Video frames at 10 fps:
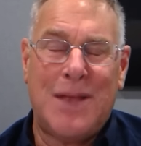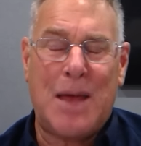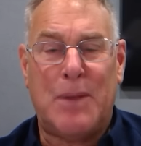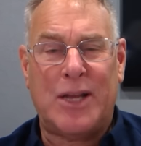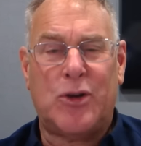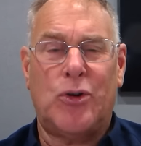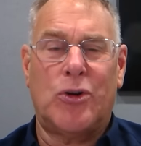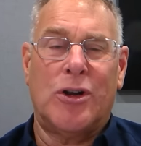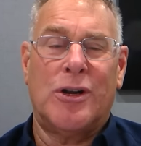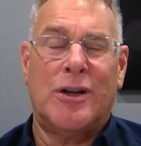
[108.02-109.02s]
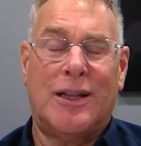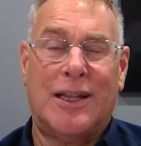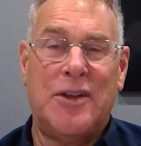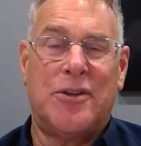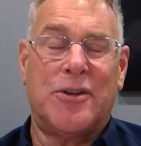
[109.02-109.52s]
at my core, a
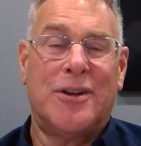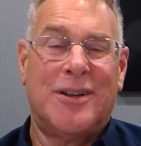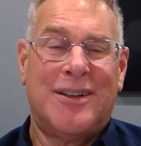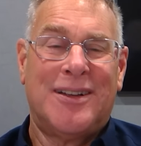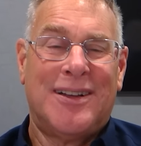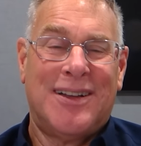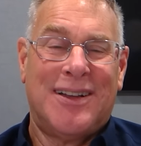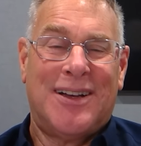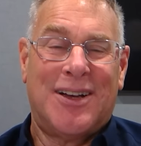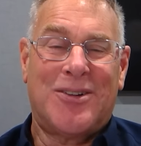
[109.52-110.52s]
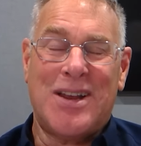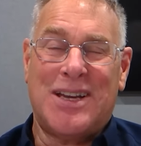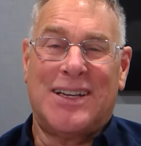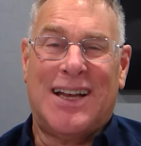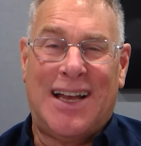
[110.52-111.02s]
lender, a
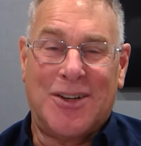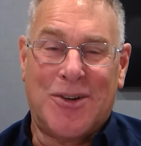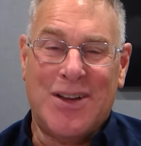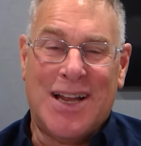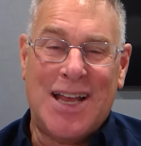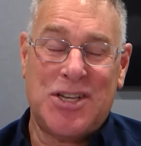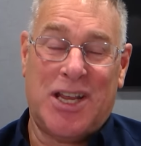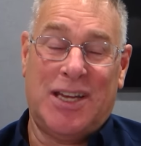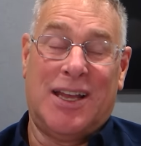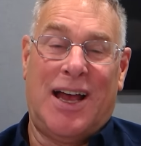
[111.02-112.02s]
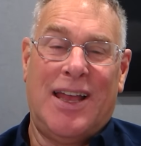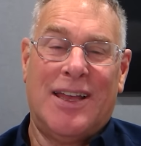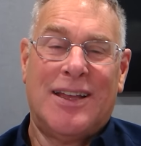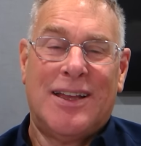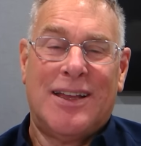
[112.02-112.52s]
credit guy, a green eyeshade
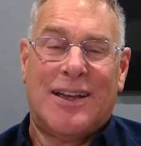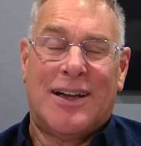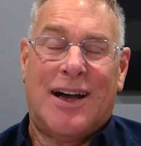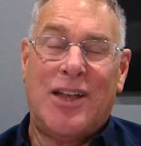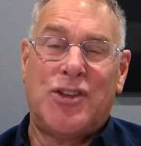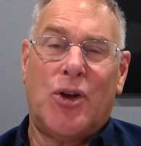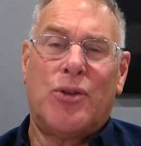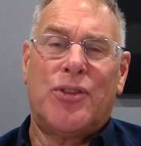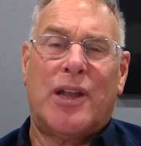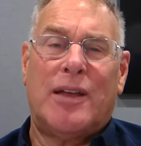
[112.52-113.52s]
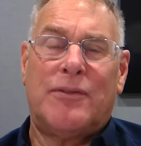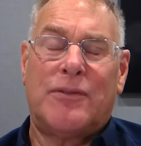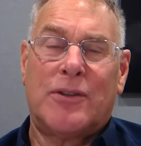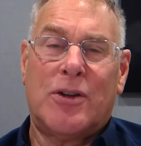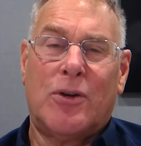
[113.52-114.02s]
guy. I joke that
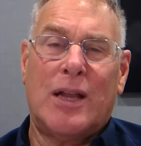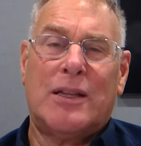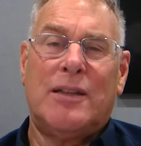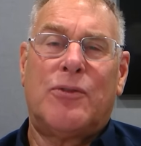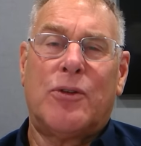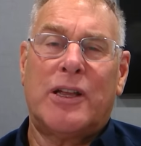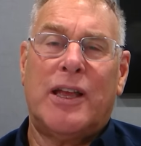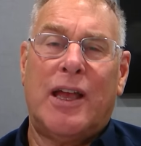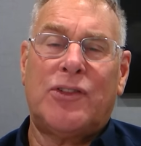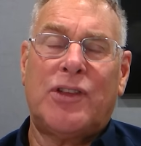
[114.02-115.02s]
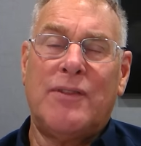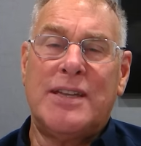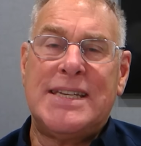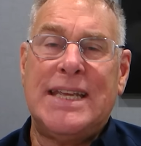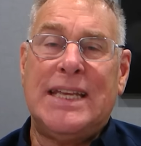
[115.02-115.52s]
I've correctly forecast
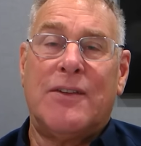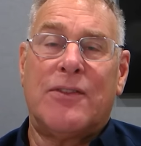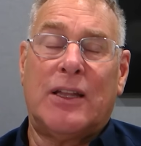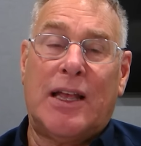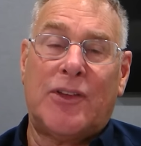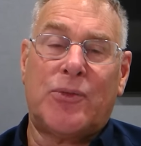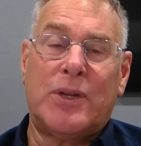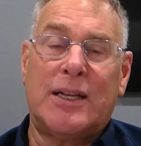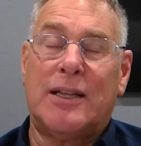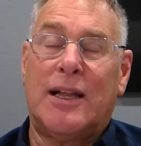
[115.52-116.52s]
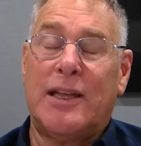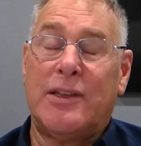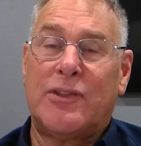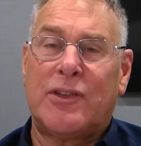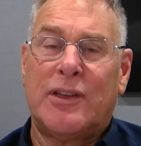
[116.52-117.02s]
17 of the last three
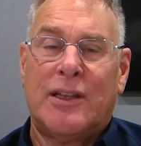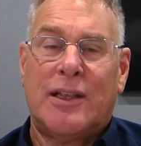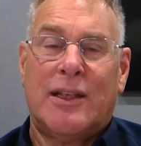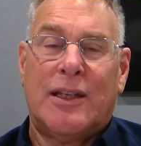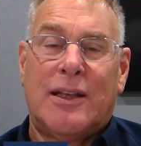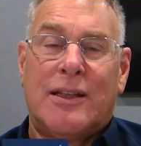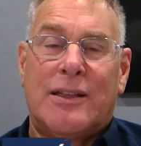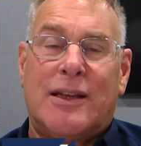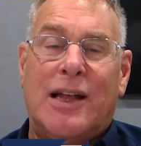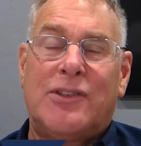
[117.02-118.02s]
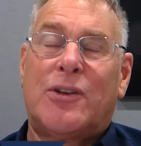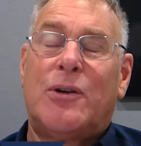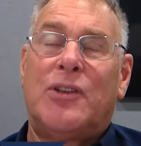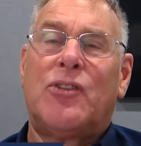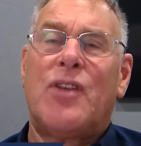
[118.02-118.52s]
declines. The
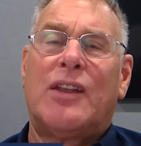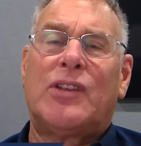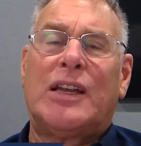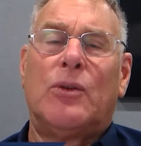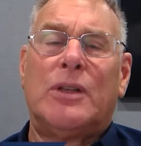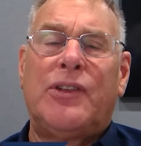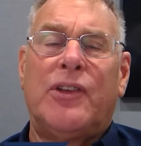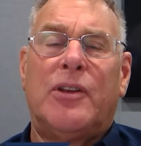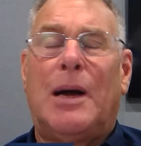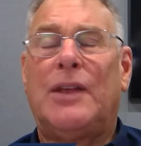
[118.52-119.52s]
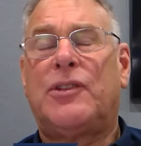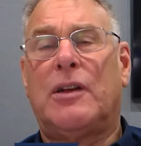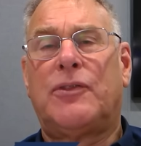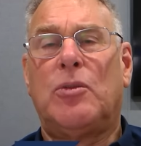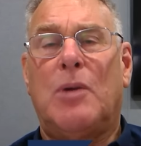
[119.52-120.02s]
consequence of that is I don't listen to
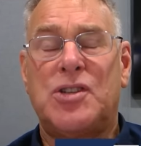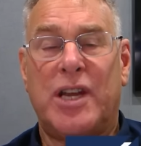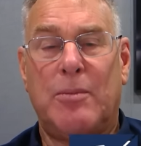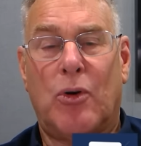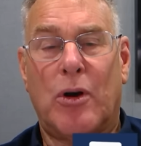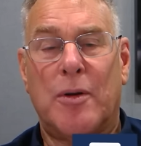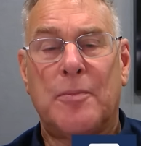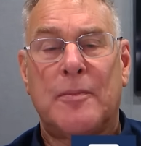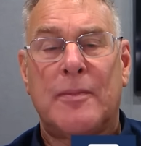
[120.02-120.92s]
myself too much anymore.